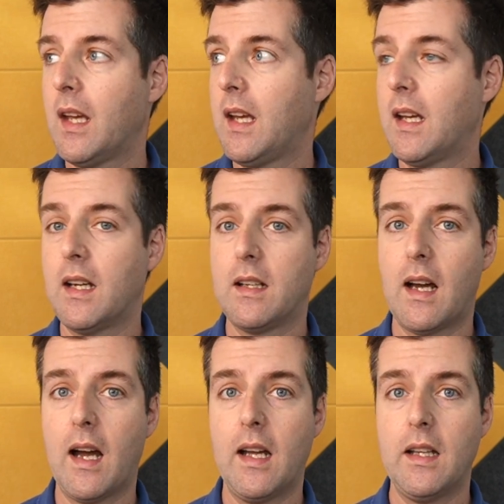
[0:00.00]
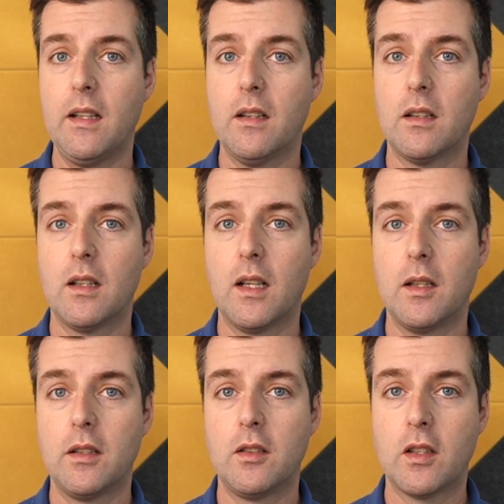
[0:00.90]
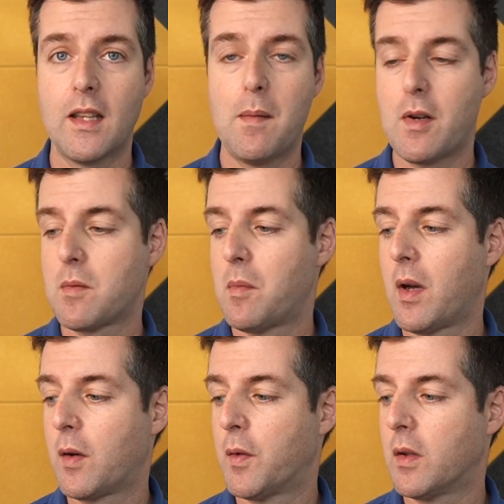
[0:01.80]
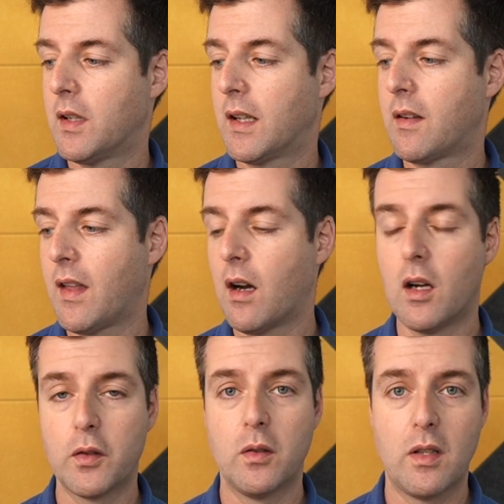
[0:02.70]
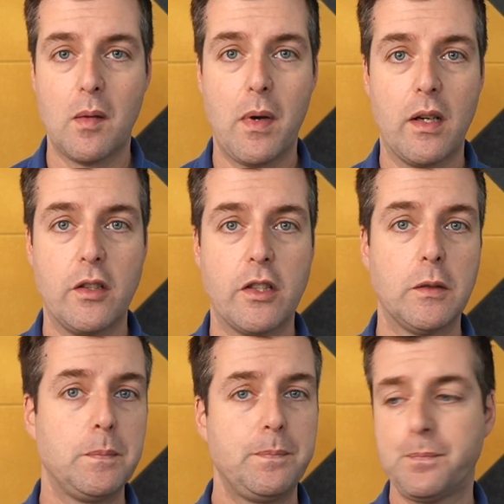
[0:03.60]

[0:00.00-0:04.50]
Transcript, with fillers: And I uh, took that measurement microphone, connected that also to the Behringer,